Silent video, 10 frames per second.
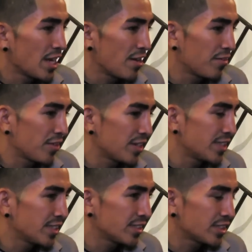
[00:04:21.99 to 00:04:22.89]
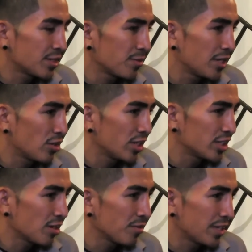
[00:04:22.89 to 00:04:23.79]
If he sees somebody going on
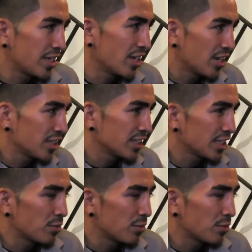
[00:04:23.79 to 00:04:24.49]
top, he hugs.